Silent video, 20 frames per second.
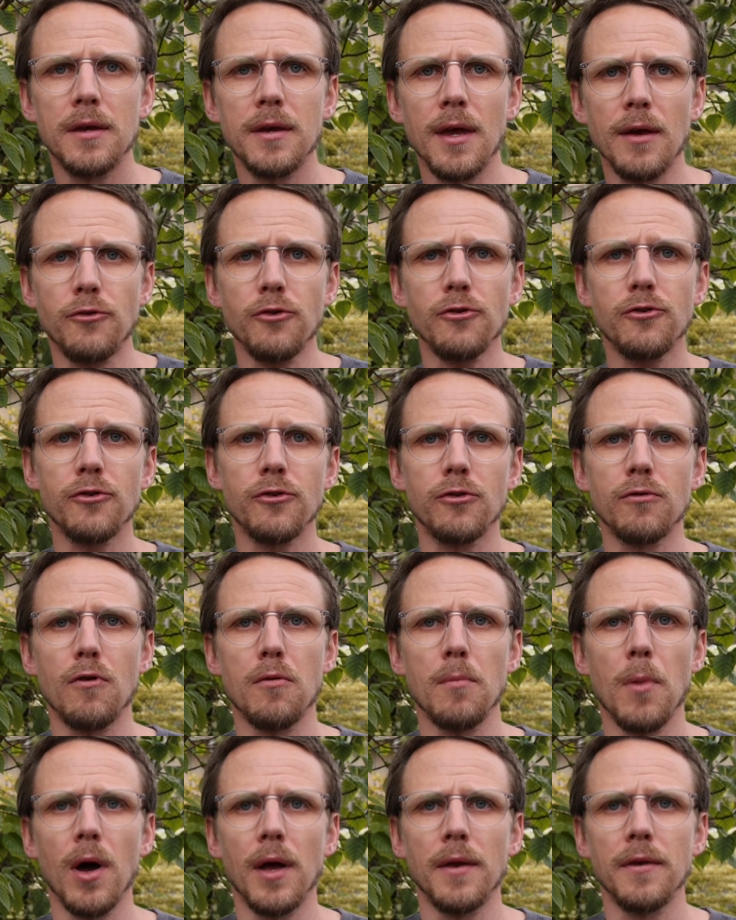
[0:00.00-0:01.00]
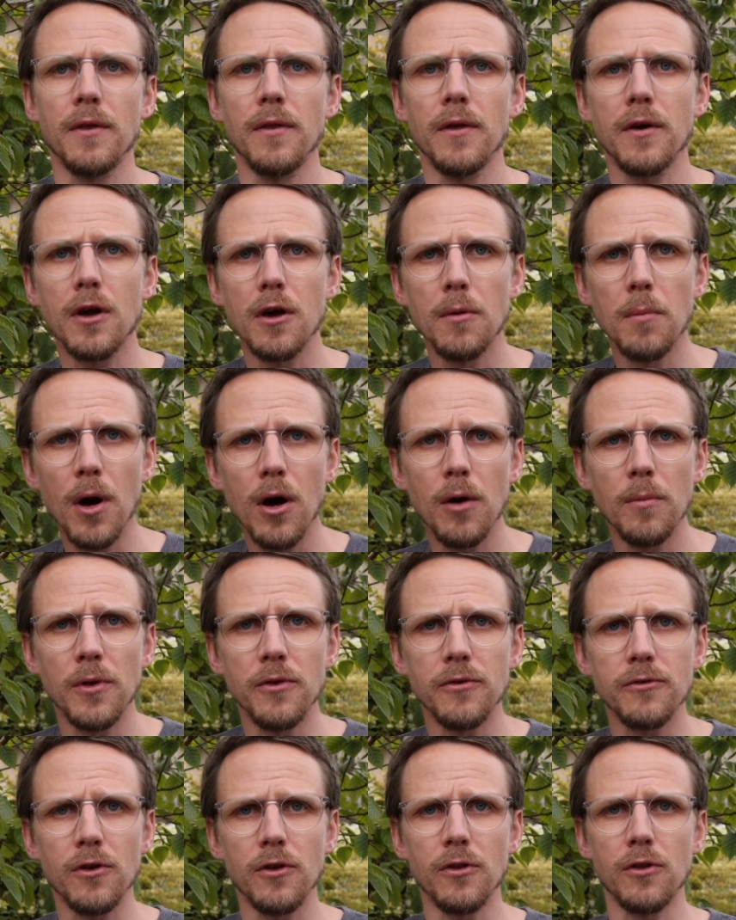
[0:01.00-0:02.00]
Now, just as a reminder, the
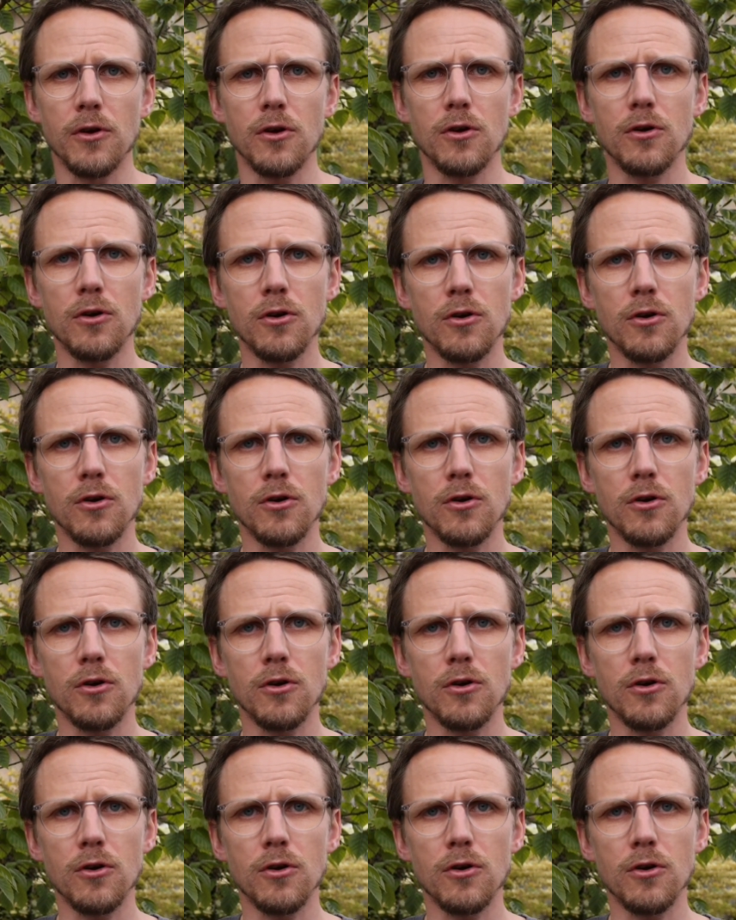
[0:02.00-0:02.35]
commandments are the